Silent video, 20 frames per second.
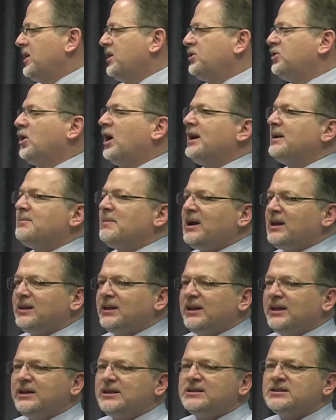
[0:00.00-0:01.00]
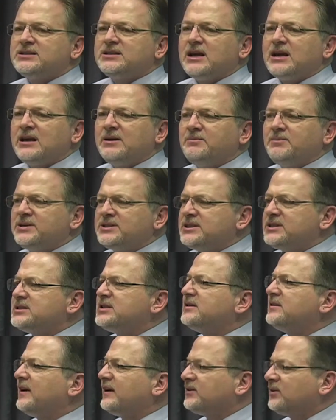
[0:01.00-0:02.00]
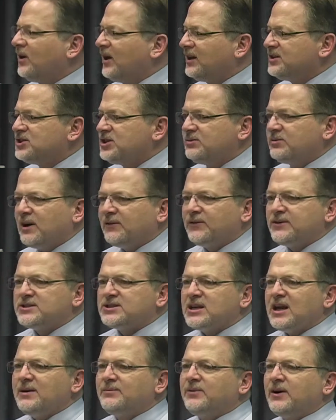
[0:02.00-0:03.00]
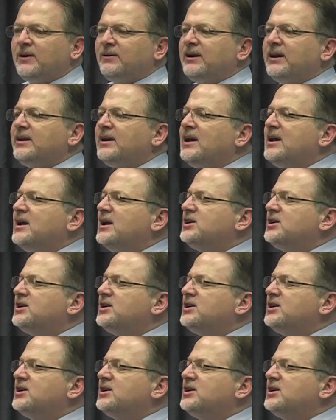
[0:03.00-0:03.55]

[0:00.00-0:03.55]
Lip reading: Donna Mullen is a business and technology reference librarian.